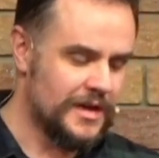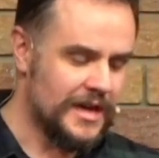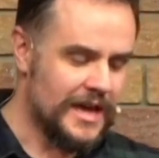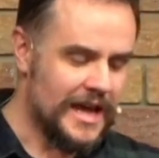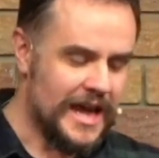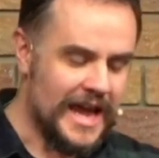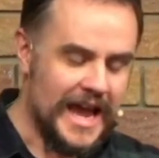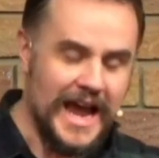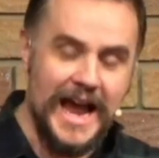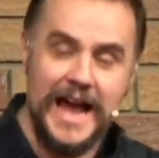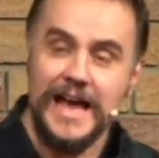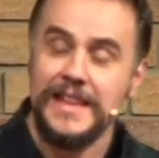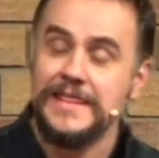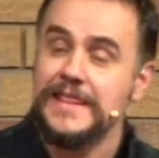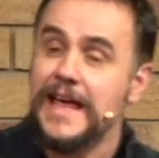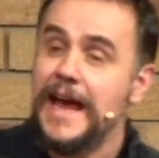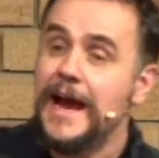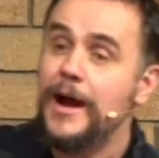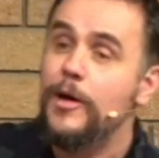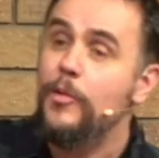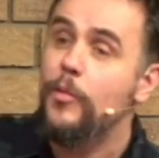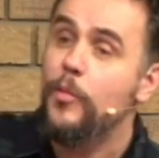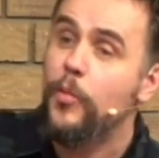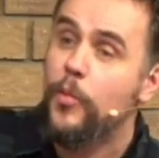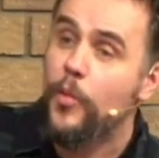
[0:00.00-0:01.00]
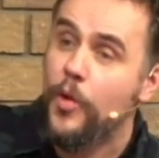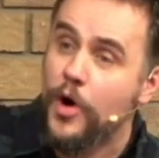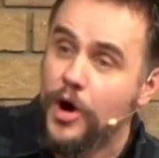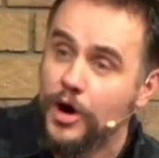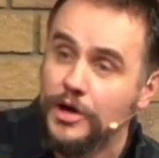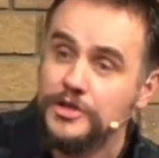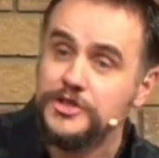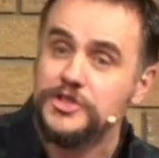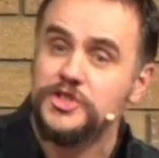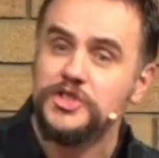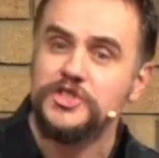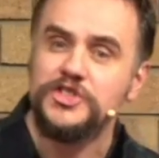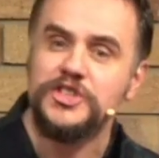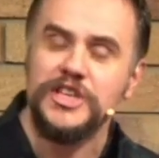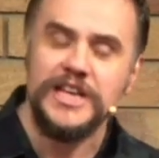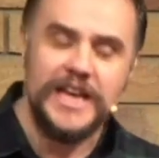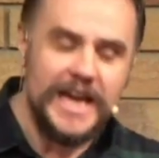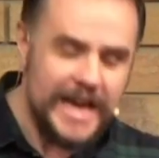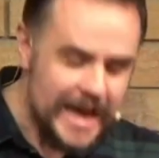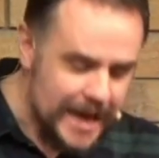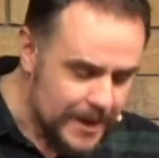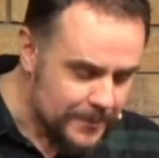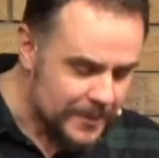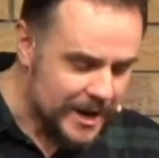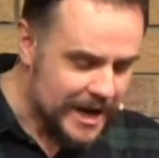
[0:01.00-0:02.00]
And that was the
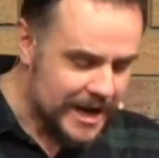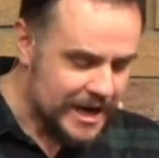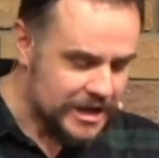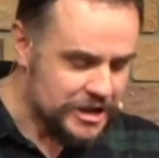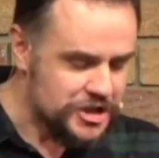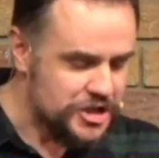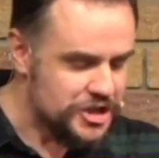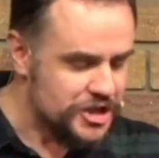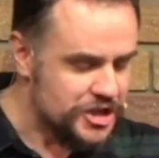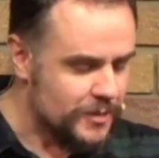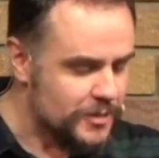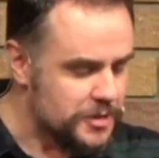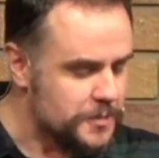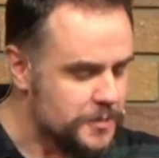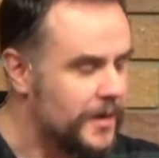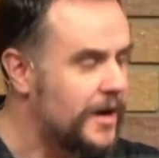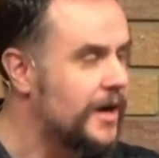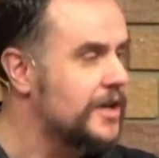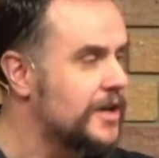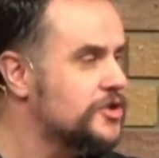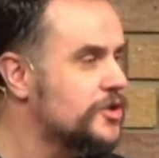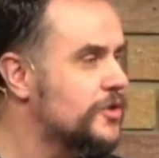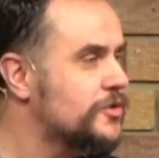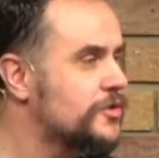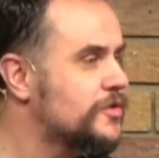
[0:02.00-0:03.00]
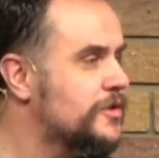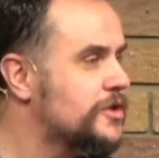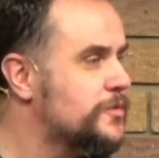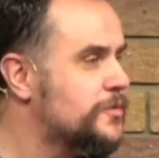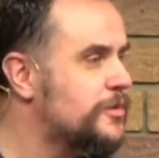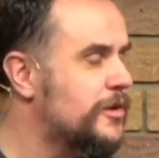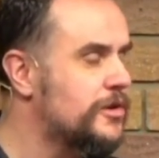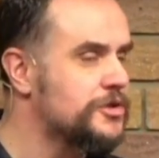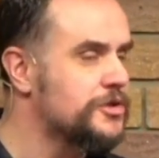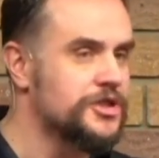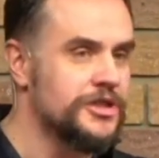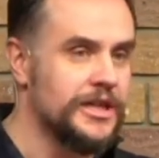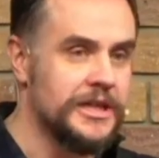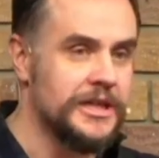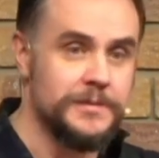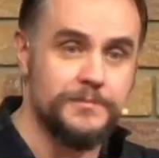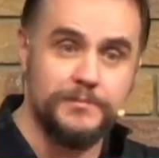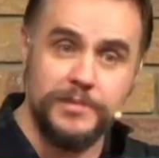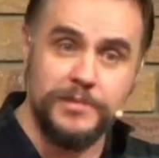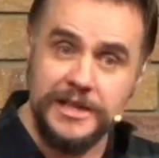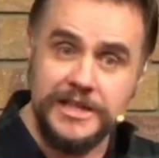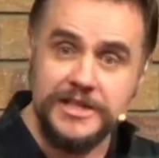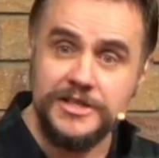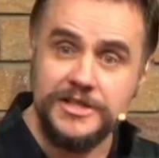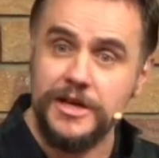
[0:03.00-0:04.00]
image that was passed on to his progeny.
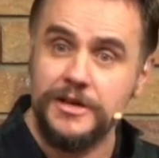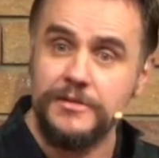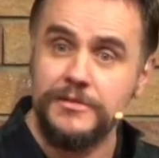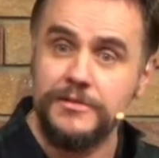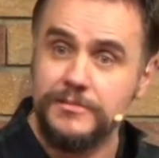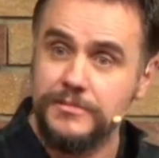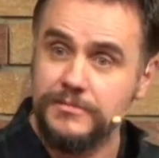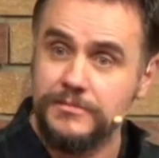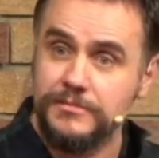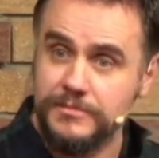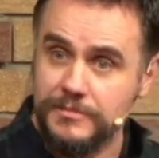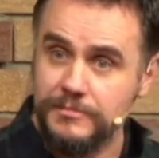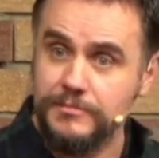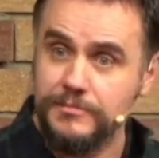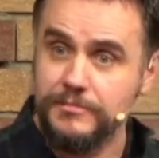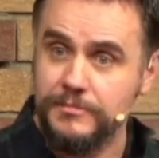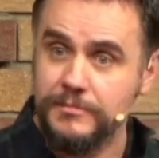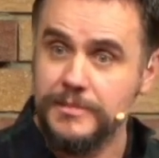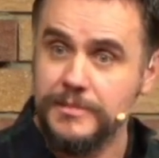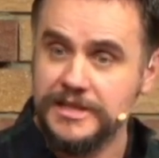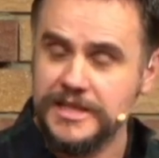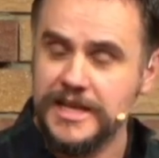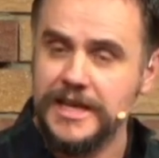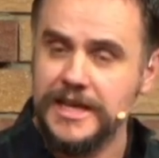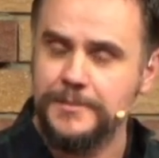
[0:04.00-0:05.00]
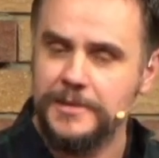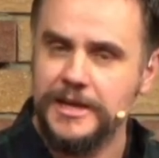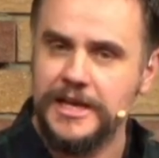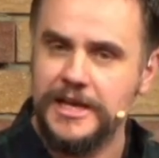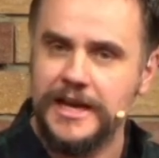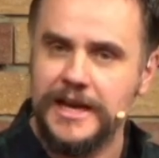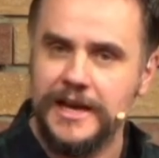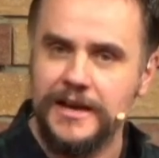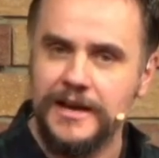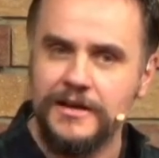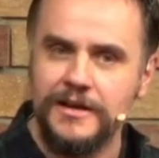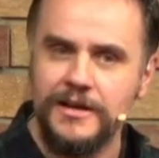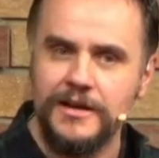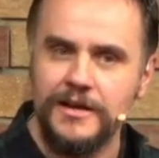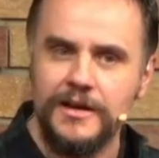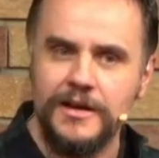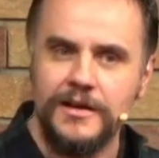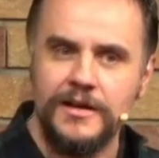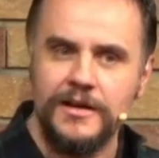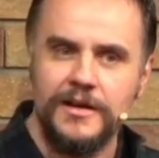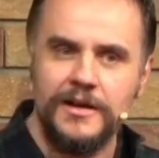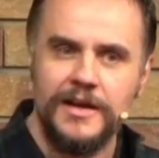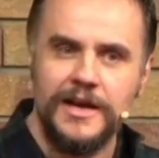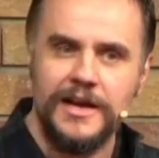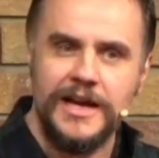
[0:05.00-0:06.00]
Please don't mishear me here.
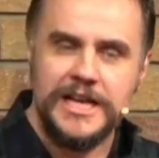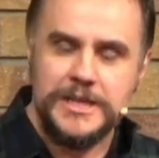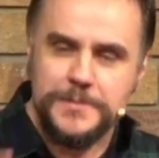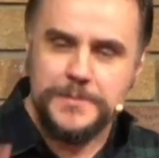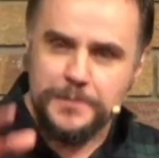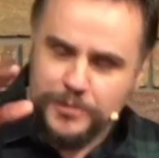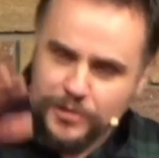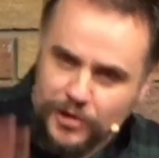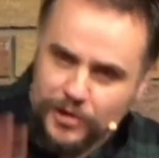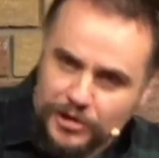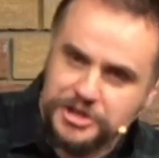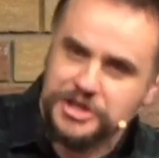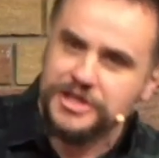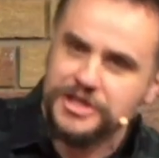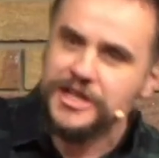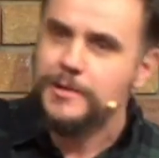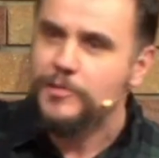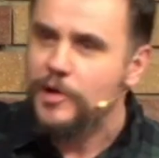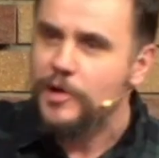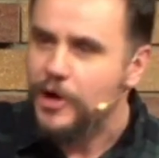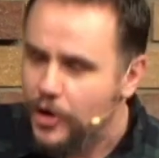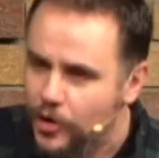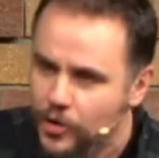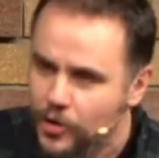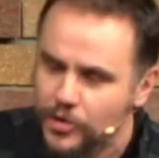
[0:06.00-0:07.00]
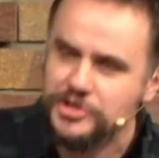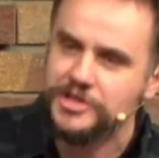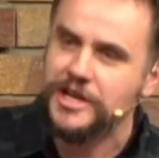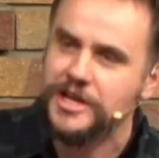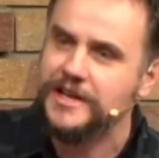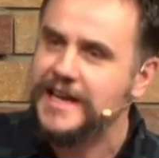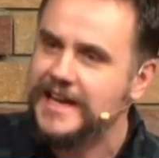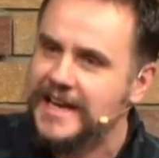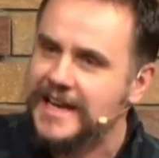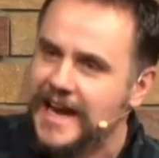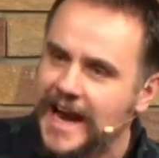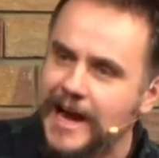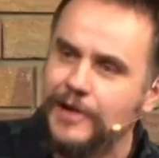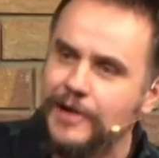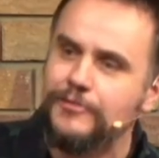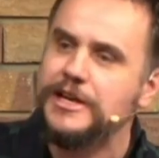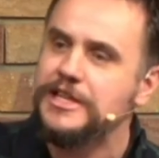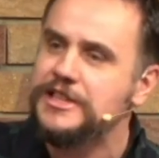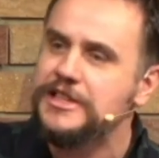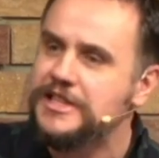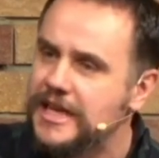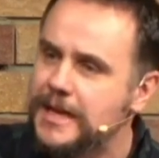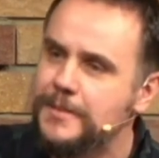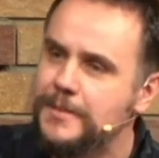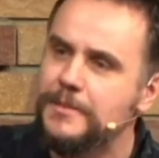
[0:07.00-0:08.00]
His progeny were also, they carried
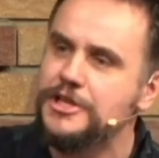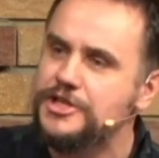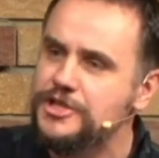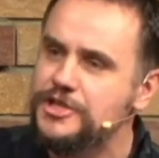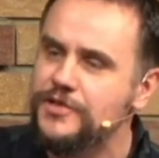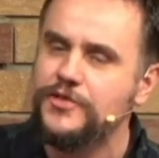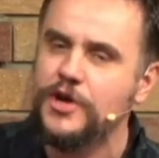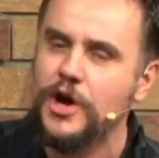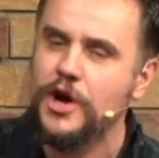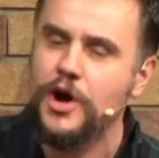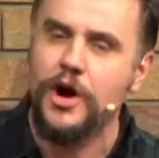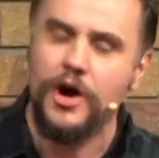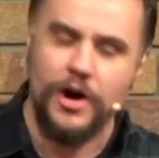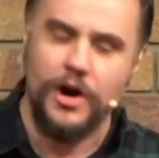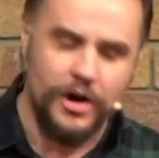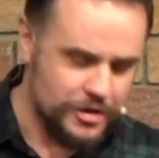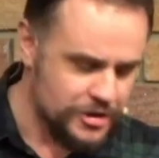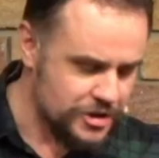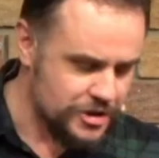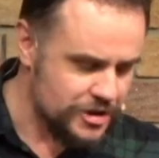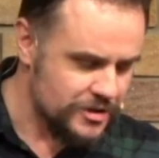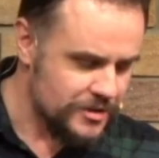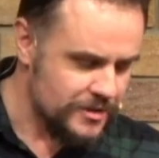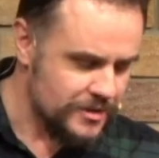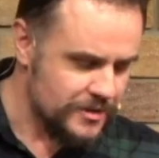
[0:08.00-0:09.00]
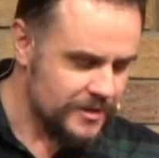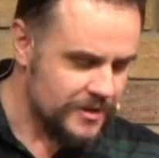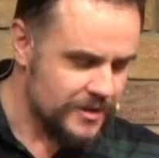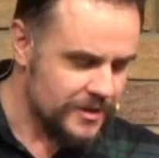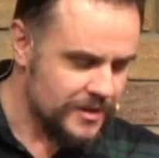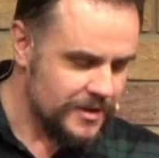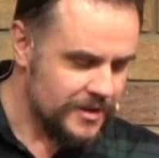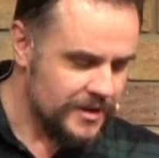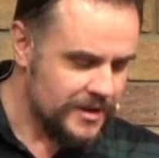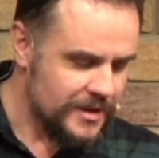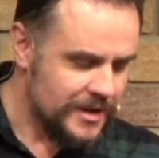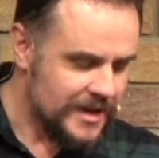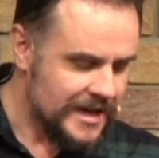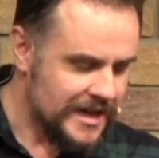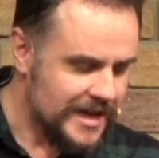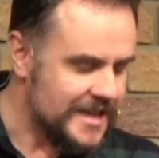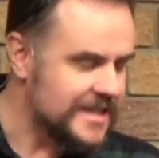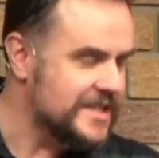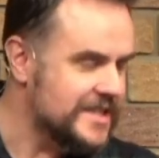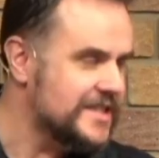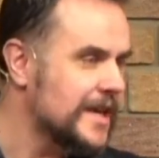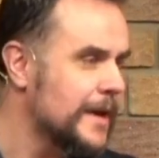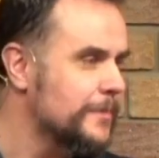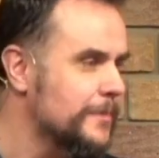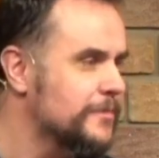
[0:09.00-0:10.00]
the image of God,
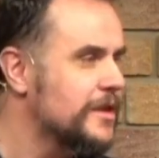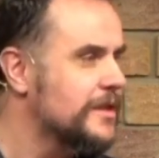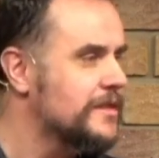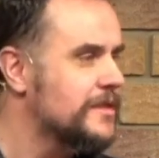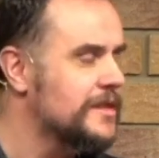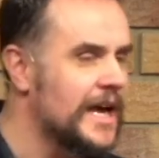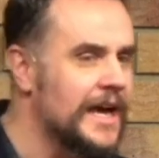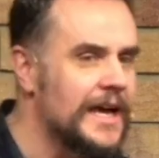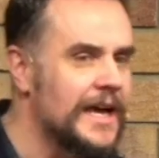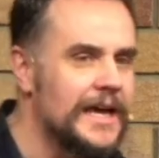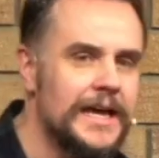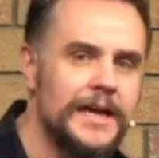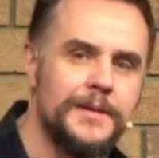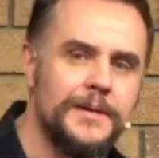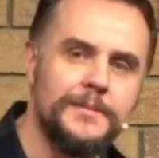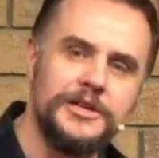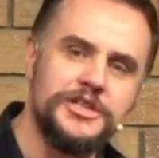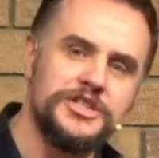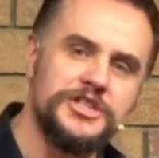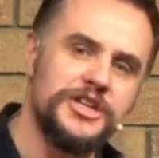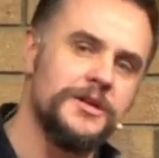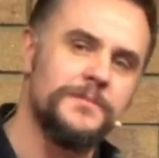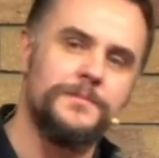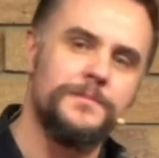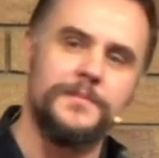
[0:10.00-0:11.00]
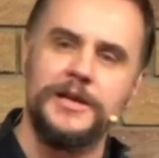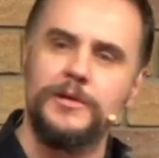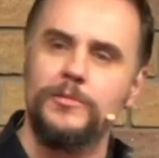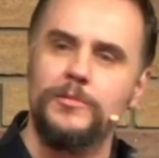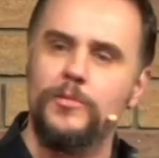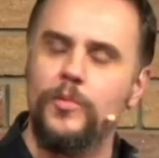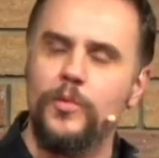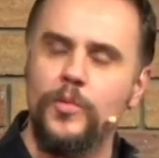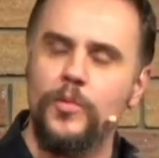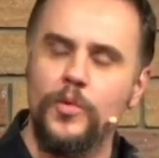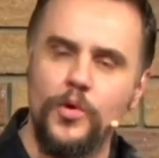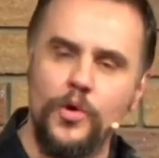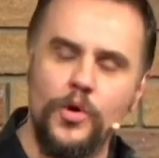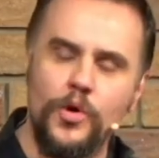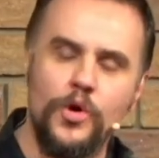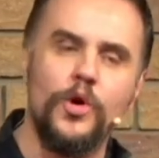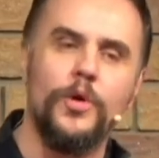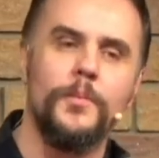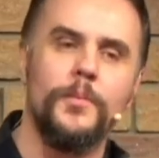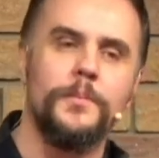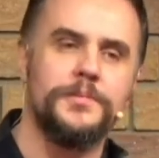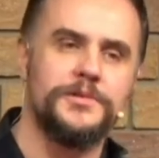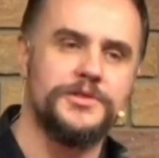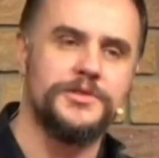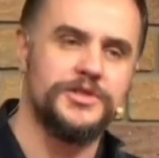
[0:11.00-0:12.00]
except that that image had been
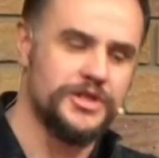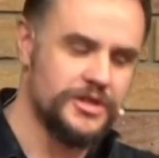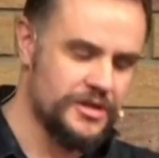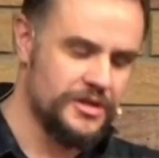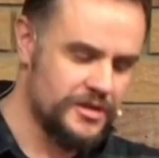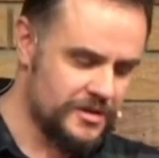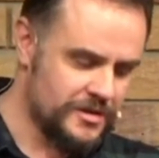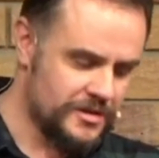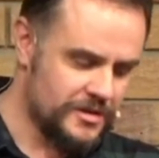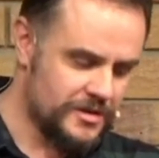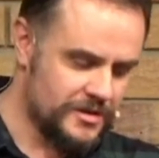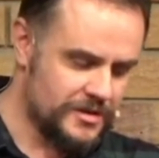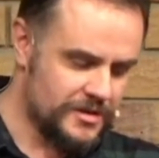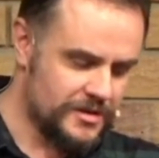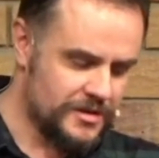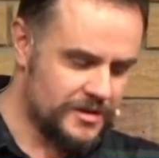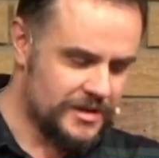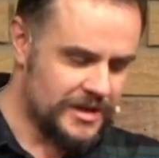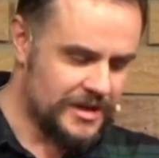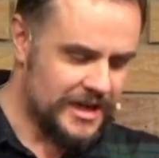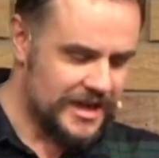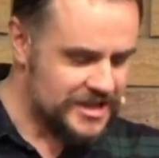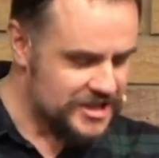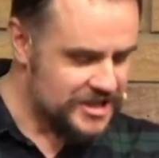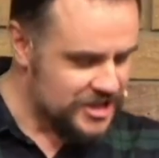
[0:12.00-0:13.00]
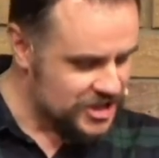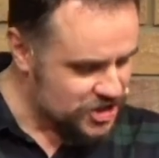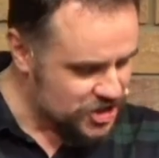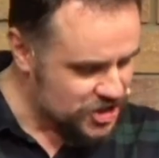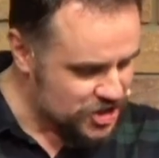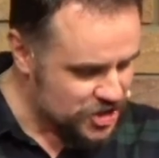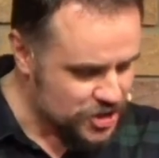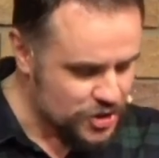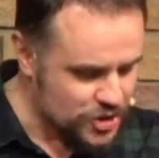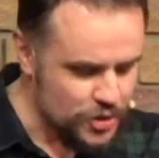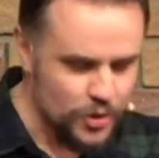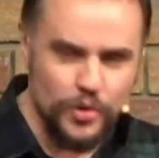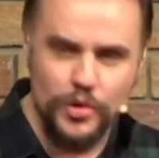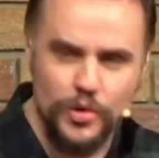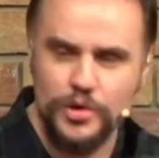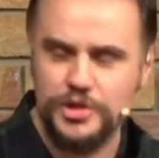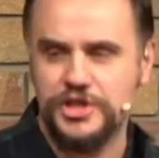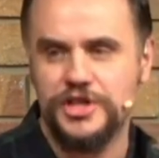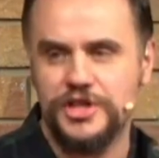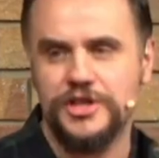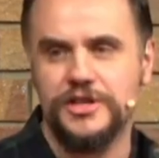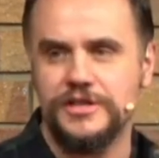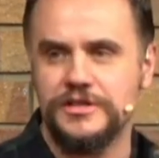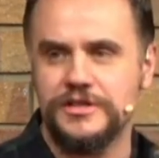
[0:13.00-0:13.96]
warped and distorted